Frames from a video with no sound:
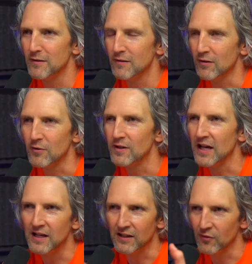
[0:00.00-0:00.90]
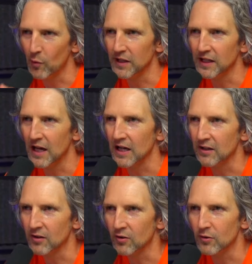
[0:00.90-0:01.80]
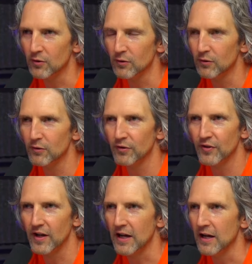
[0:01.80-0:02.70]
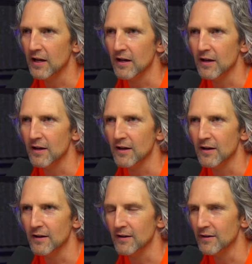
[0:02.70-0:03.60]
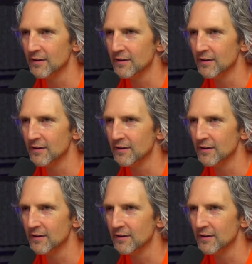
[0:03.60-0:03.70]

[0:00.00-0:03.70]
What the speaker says: you're dating 29 girls and